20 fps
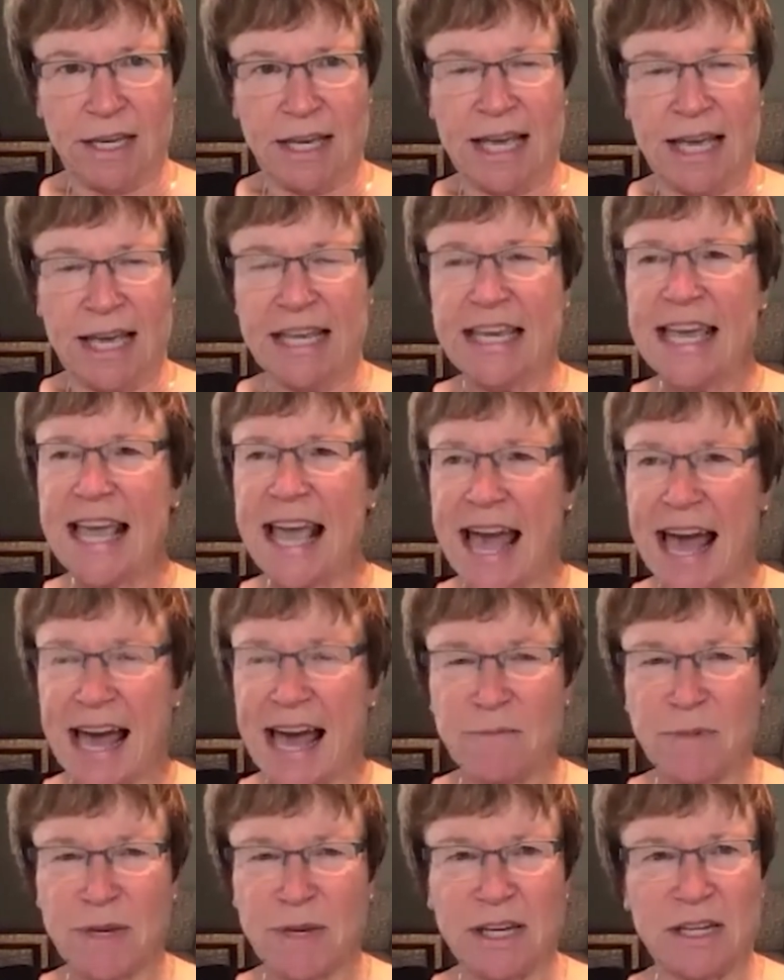And he
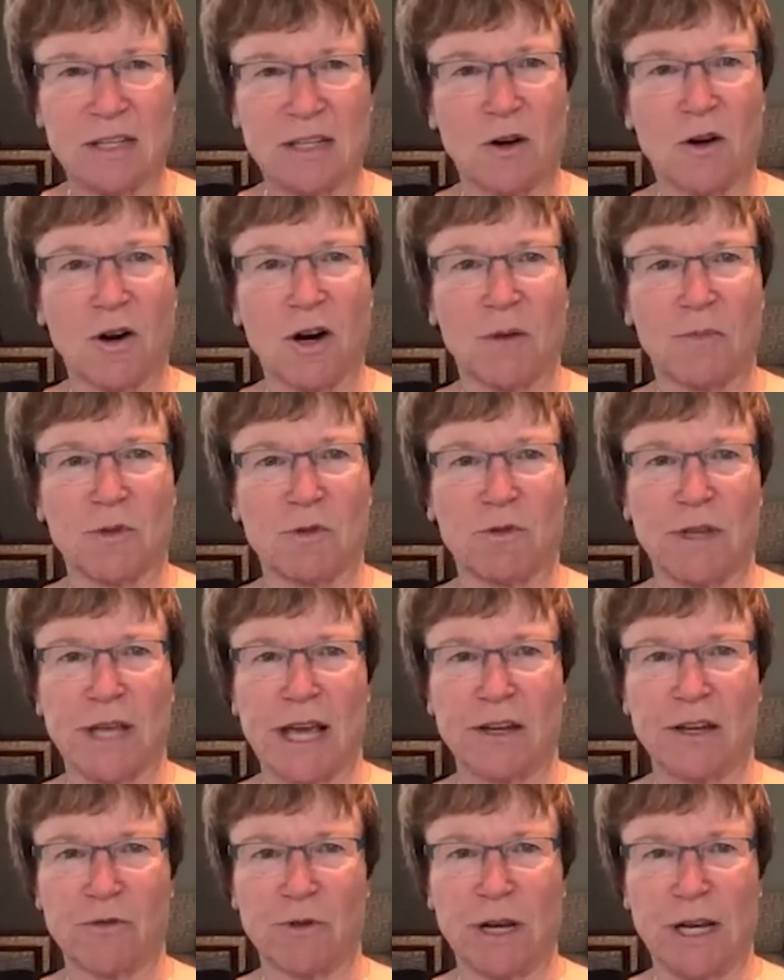had me in his arms when
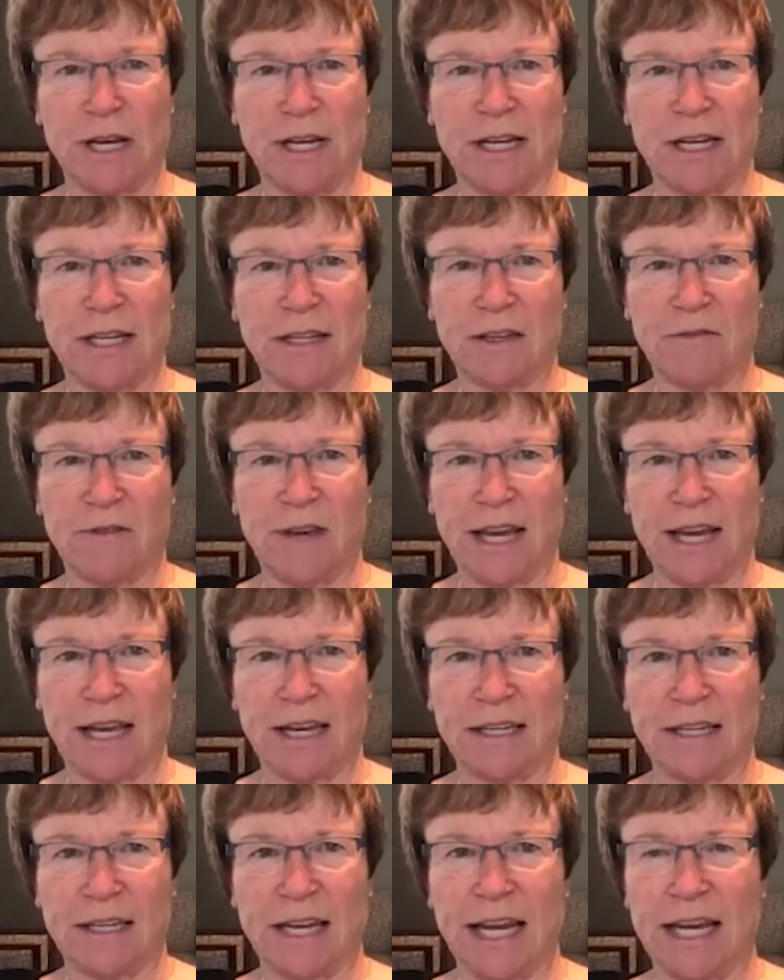that train hit the
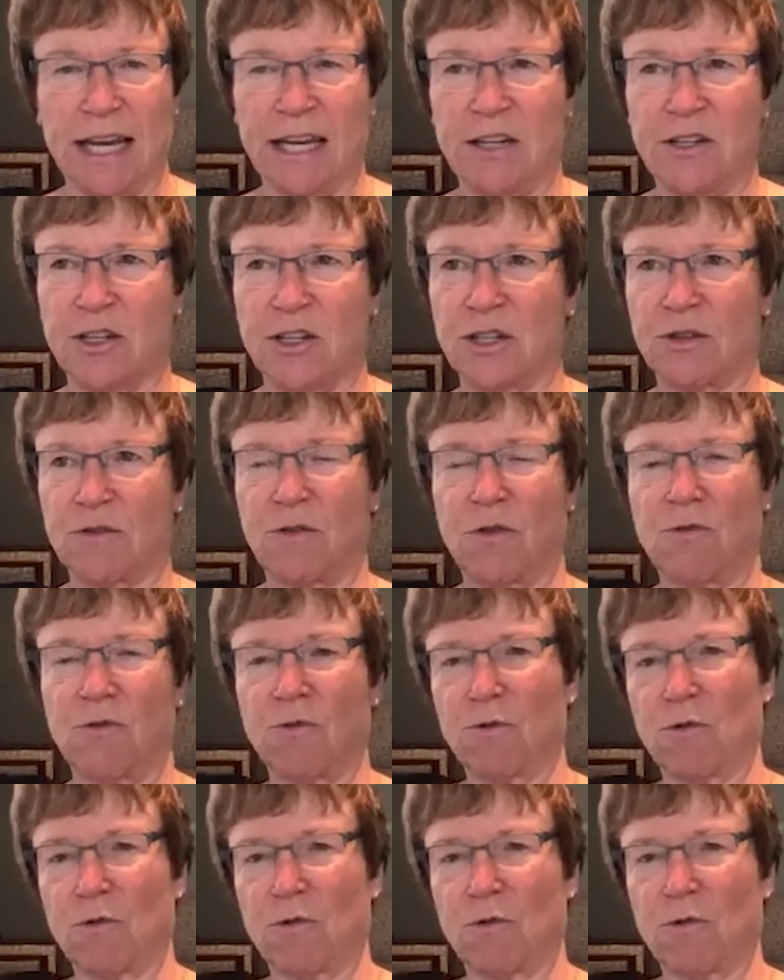van, and it just threw